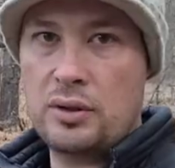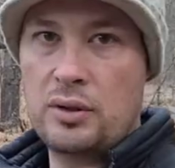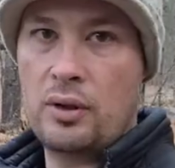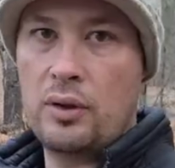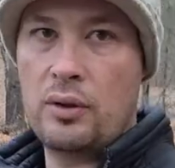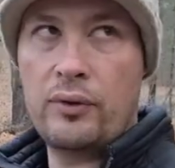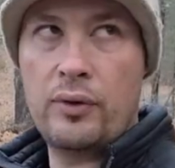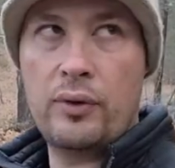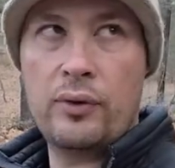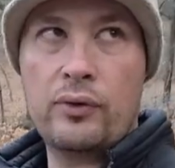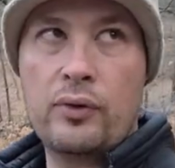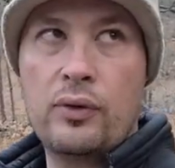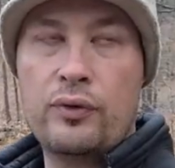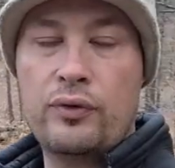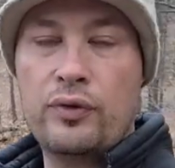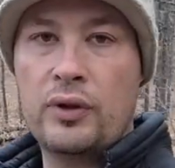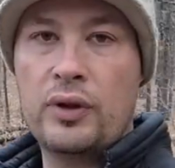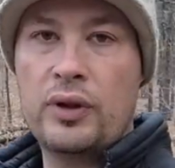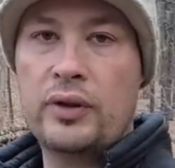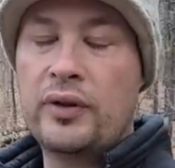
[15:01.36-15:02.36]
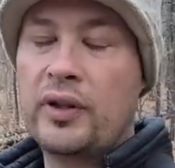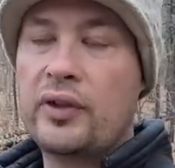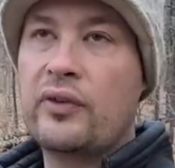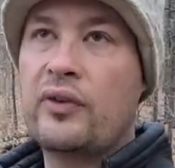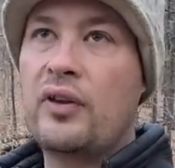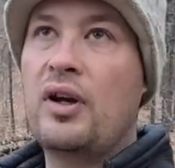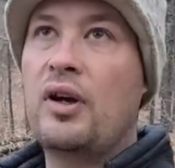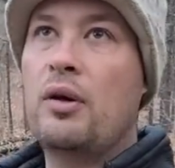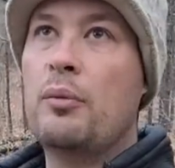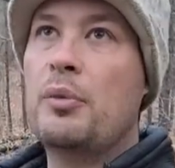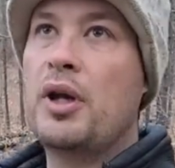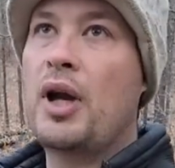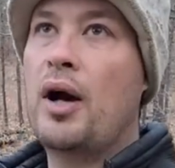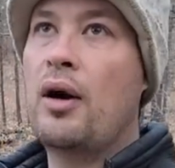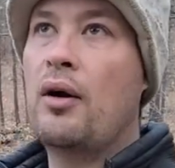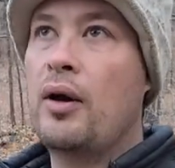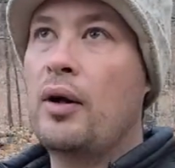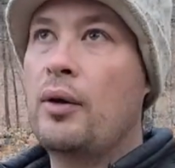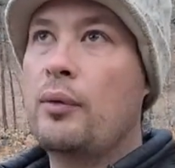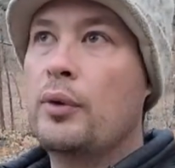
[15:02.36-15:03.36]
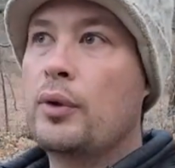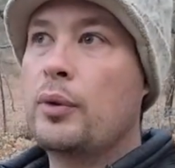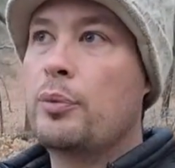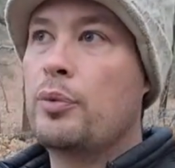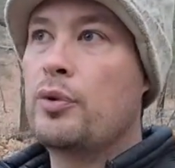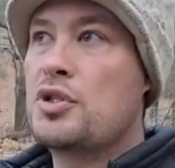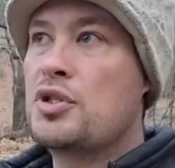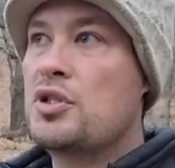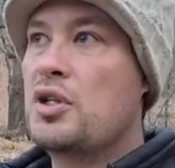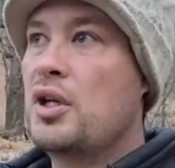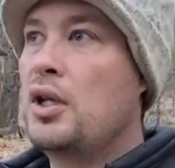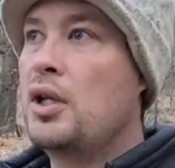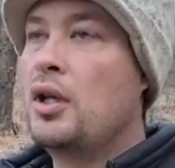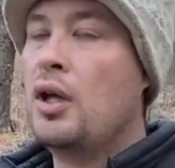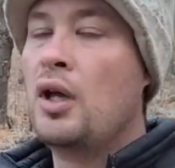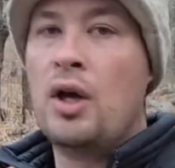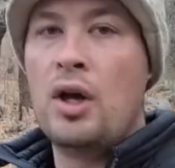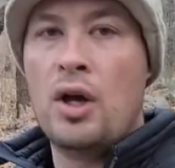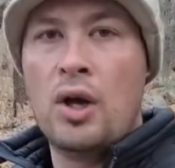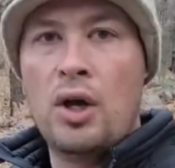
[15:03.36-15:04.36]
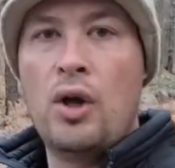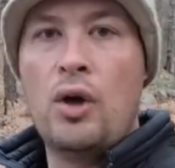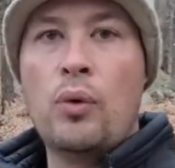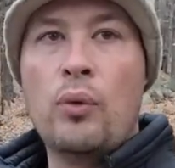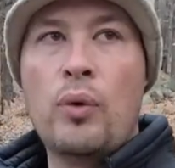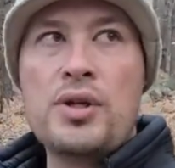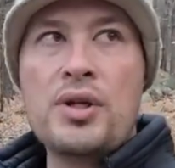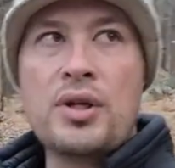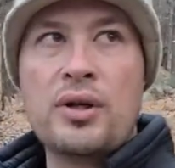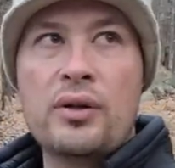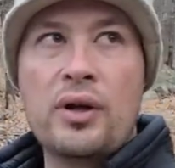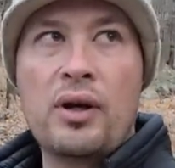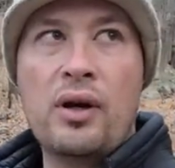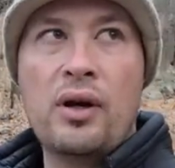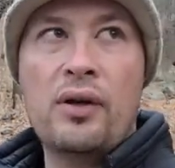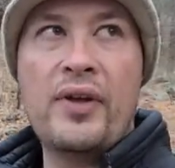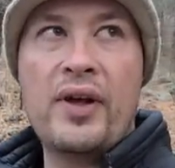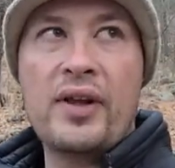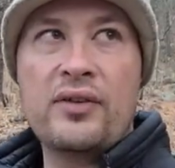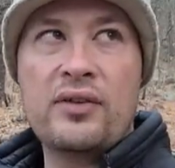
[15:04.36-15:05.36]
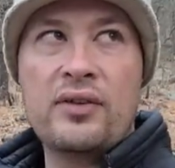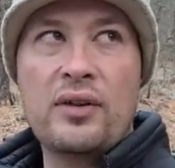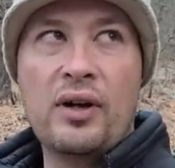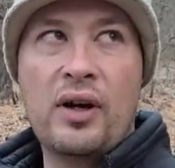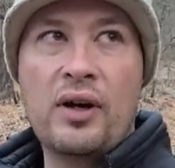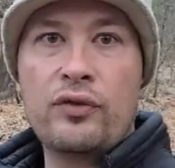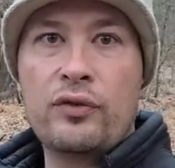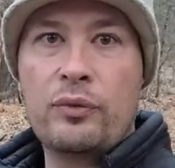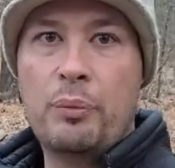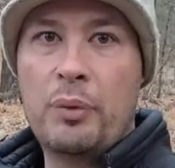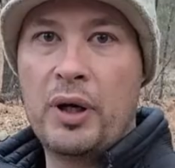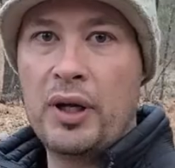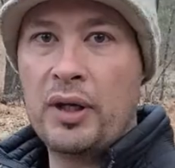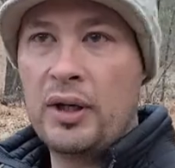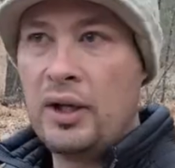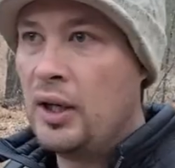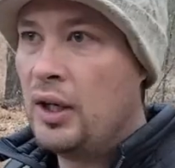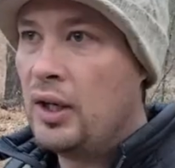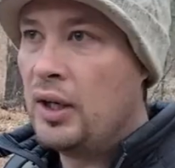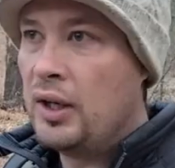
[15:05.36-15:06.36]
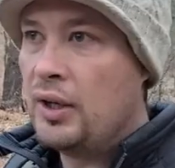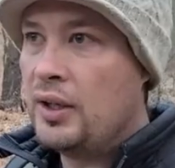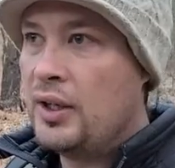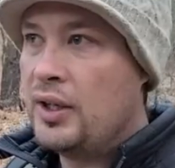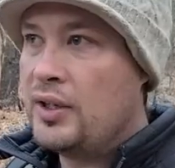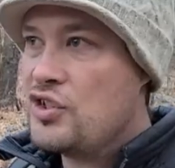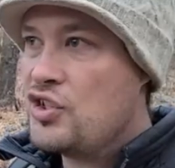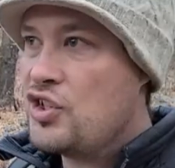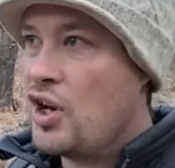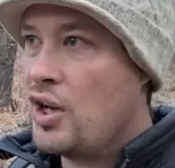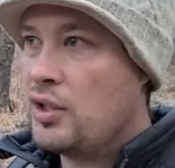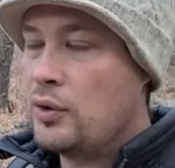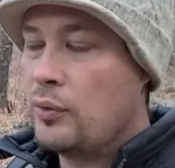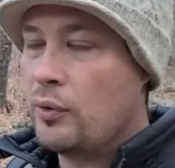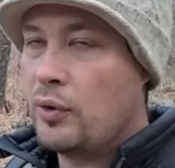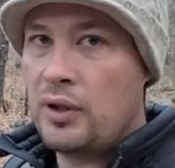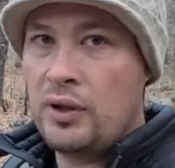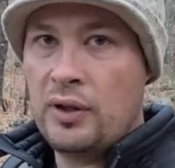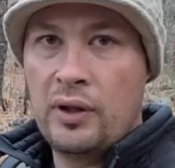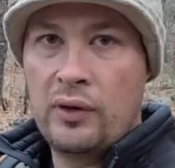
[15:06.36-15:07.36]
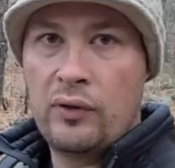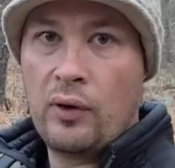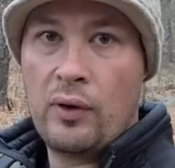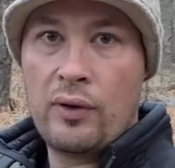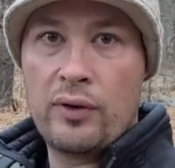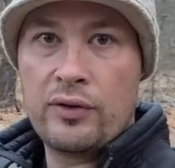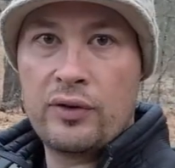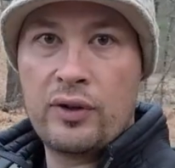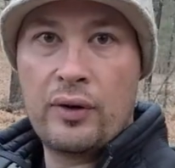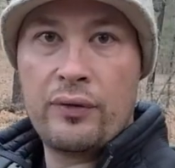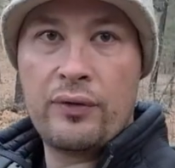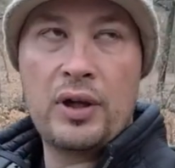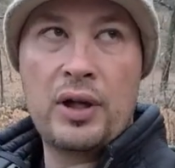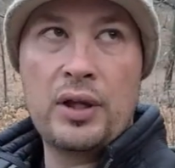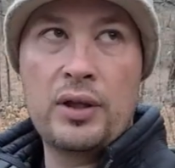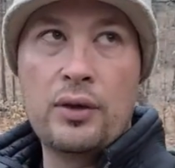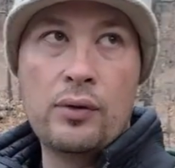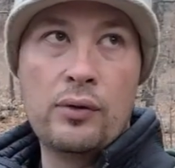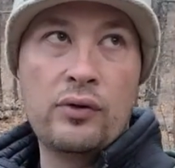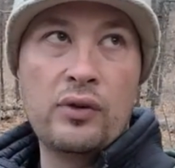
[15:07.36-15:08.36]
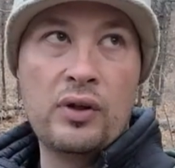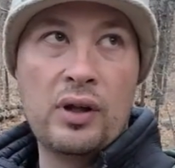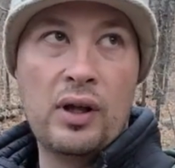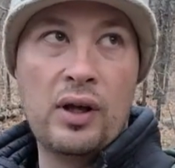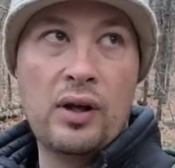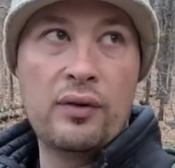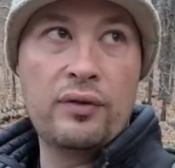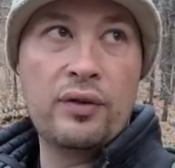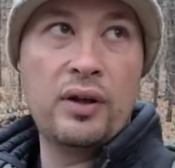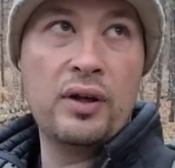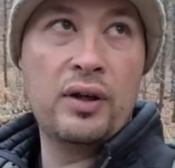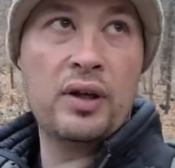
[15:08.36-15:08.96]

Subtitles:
you know, those are affiliate links. They help me out. I really appreciate it when you click on that stuff. But it's genuine. It's all the stuff that I use and love.